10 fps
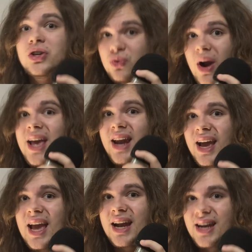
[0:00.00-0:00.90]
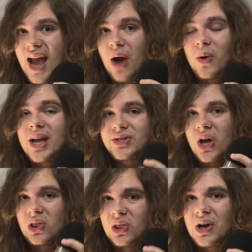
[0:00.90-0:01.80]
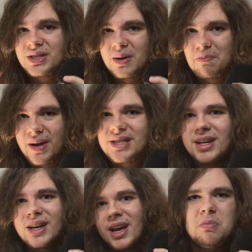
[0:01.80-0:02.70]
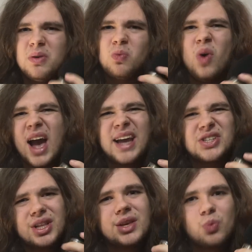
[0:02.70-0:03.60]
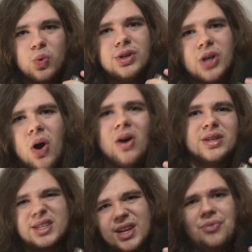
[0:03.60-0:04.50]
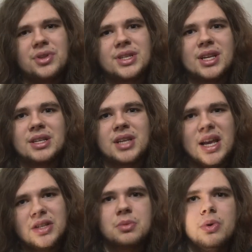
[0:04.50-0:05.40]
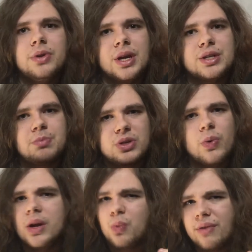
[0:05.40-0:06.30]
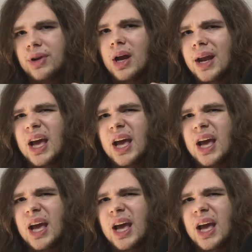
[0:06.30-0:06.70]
try it again now. It's a lot better. But what actually would cause differences in smoothness between WiVRn and